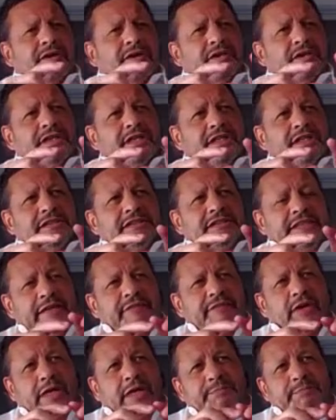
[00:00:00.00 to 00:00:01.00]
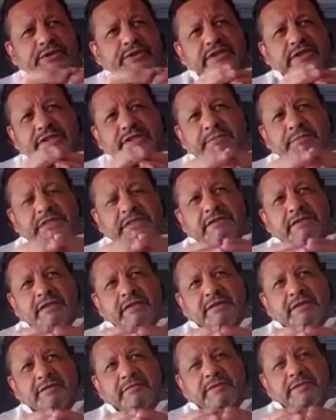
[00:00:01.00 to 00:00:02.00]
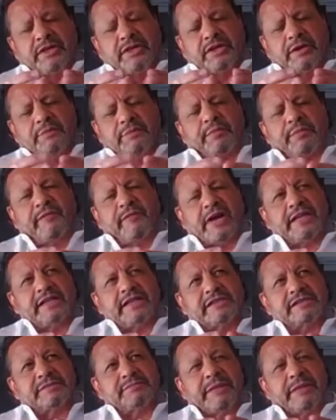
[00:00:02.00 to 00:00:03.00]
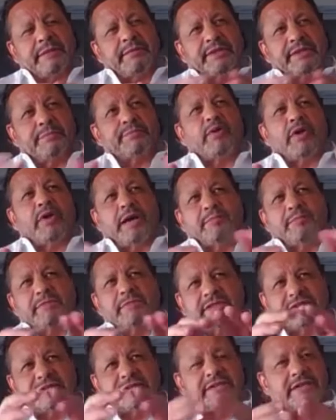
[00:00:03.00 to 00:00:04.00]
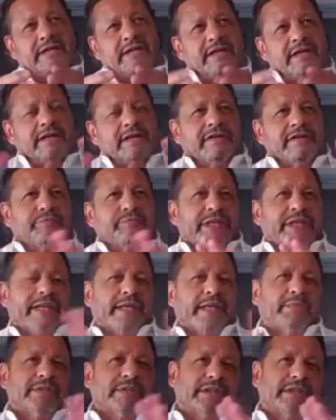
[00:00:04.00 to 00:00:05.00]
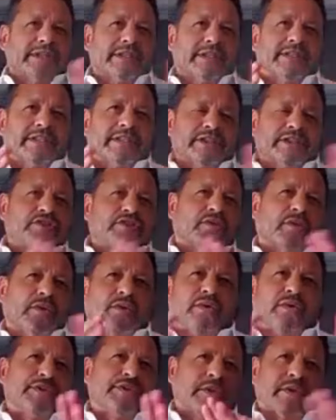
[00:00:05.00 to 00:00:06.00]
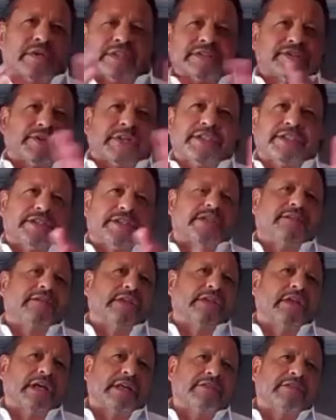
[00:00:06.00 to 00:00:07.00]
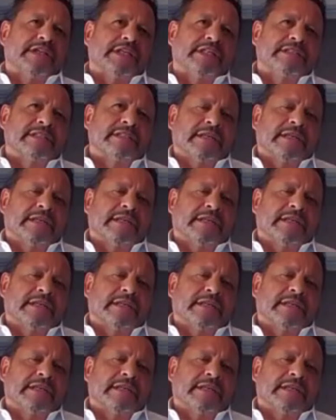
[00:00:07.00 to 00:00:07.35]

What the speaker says: DevOps, you said, provides maybe the promise of being able to control the orchestration of a lot of these